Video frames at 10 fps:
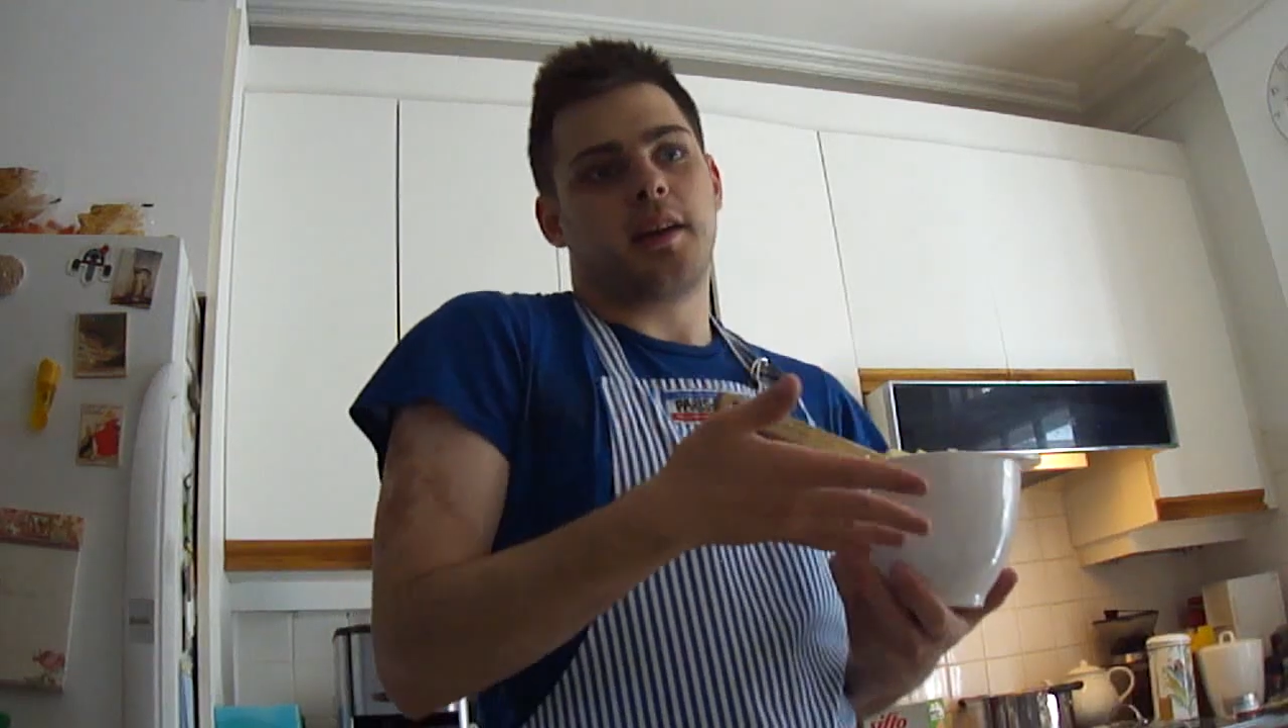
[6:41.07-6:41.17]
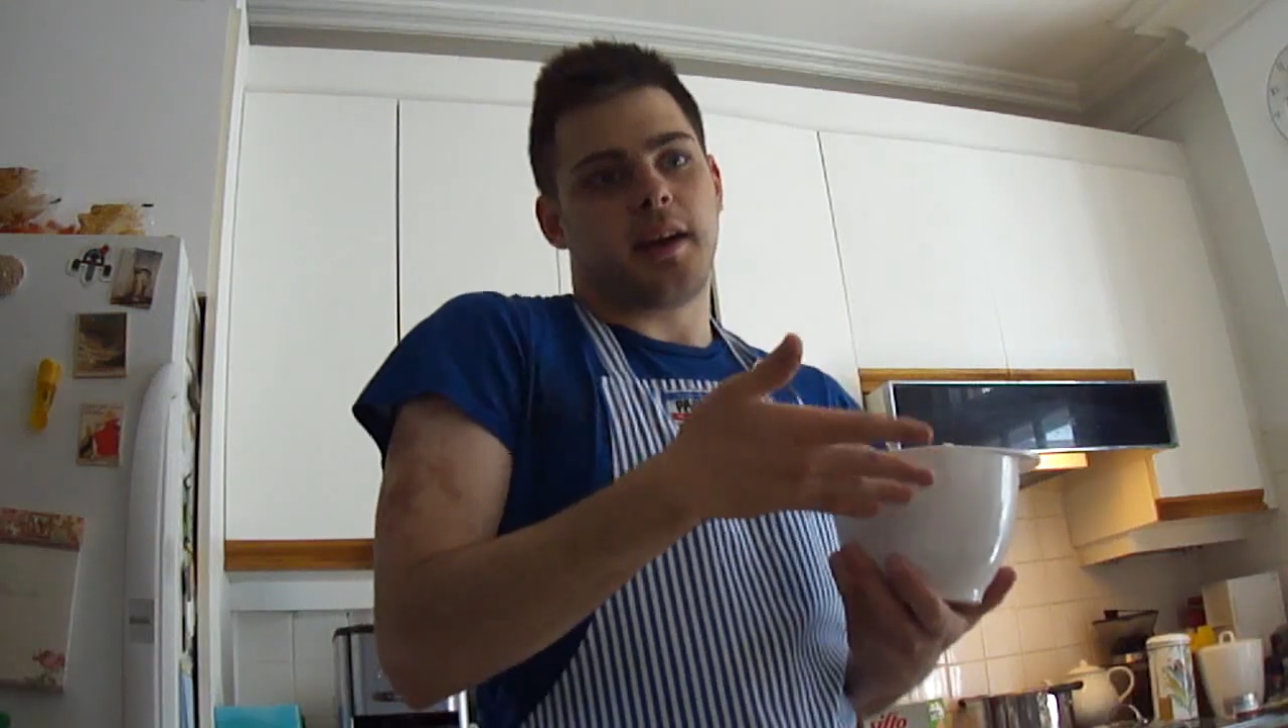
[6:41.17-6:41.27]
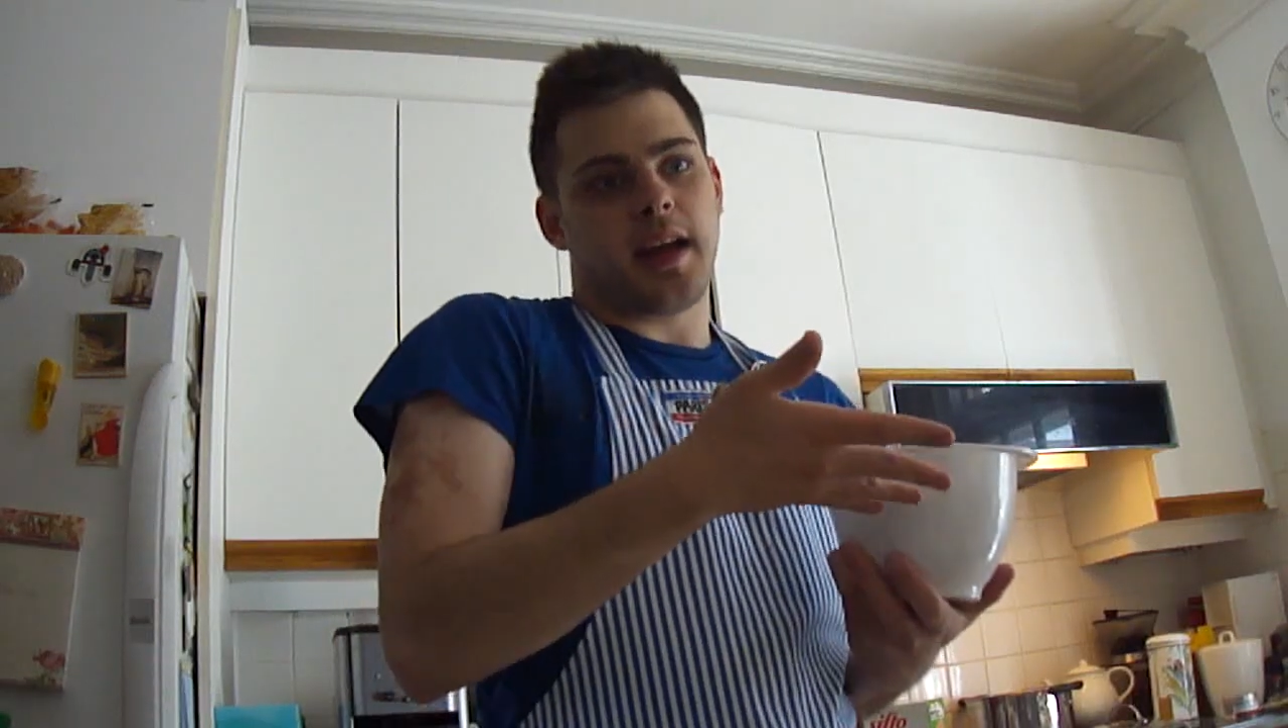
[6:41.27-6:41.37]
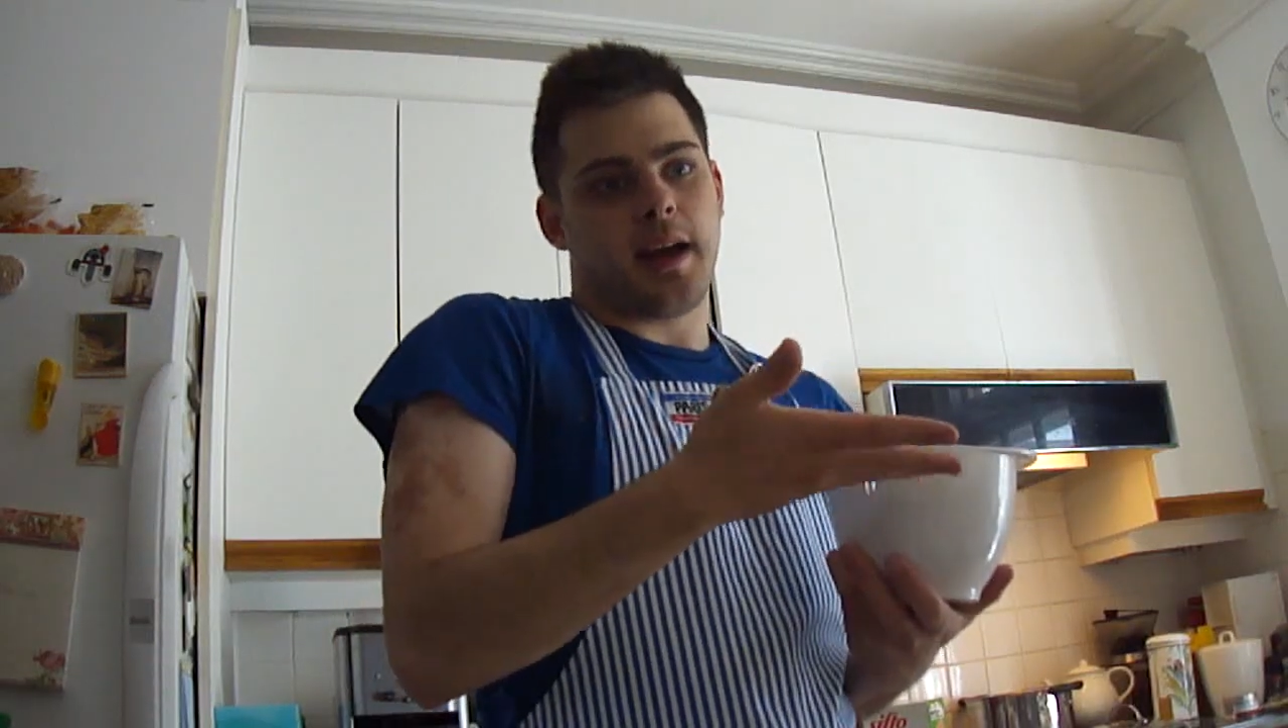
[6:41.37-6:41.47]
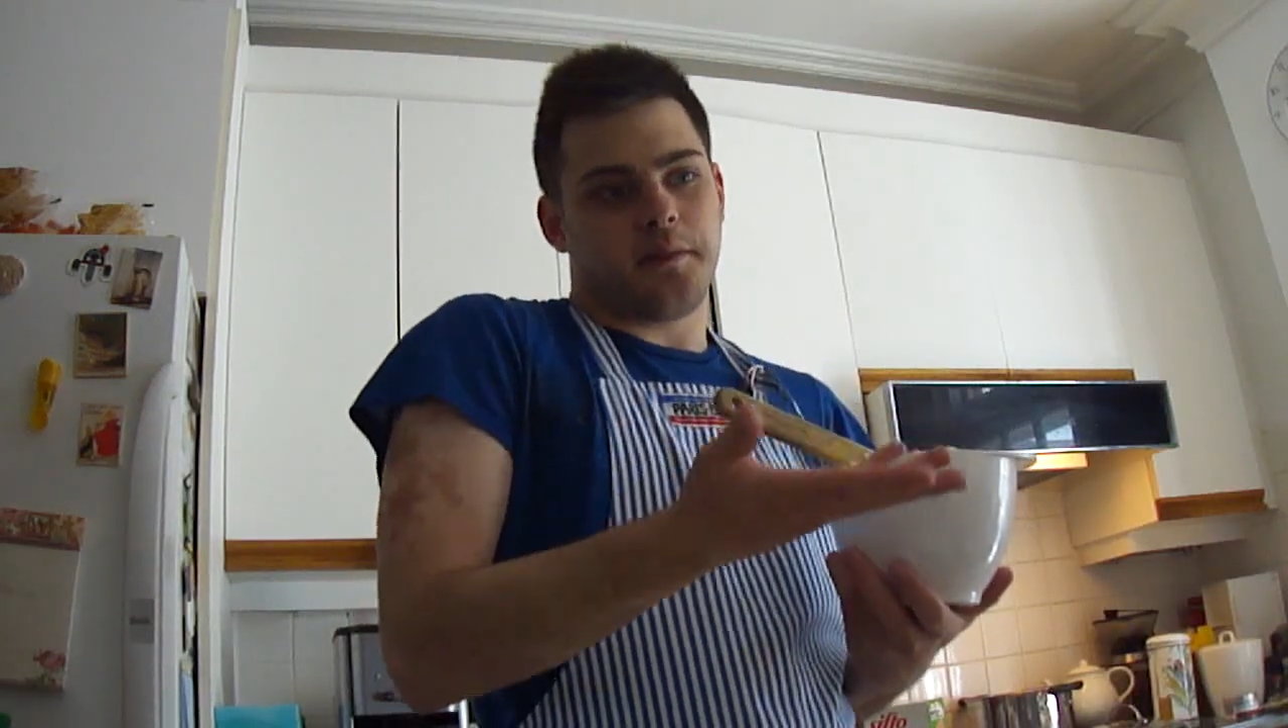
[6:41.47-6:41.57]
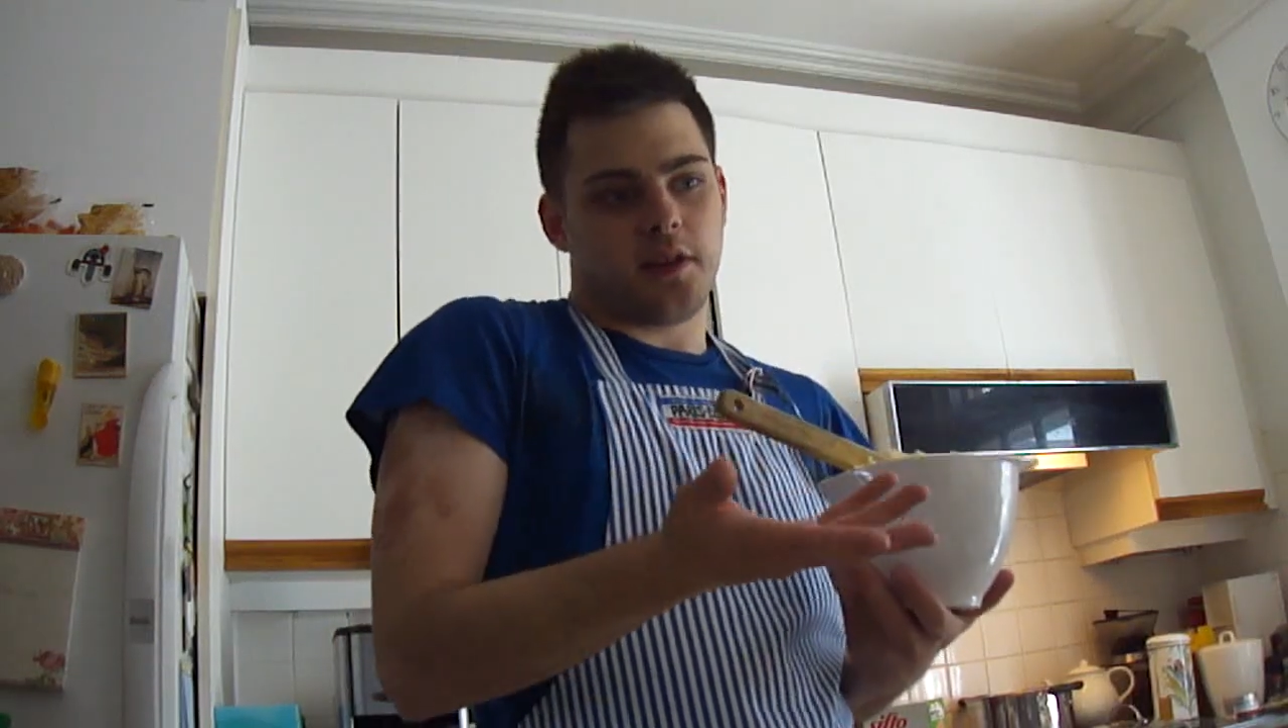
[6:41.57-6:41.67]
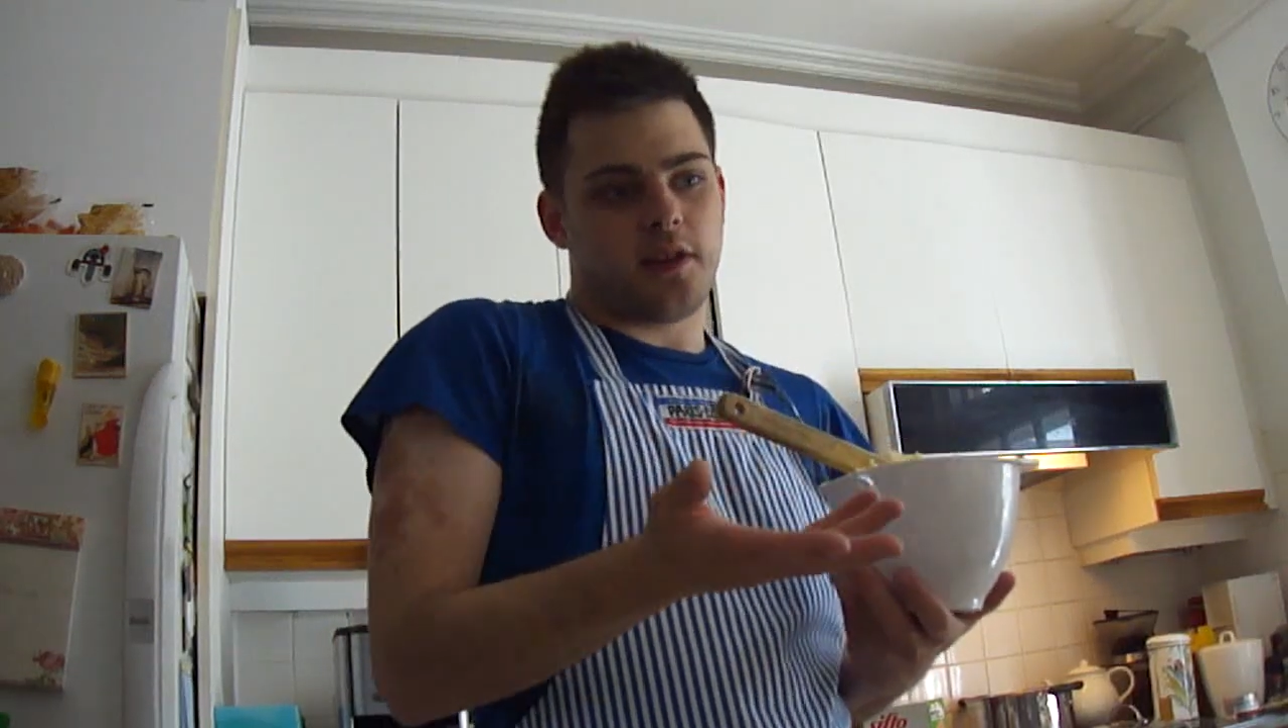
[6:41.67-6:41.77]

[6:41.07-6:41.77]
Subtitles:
I haven't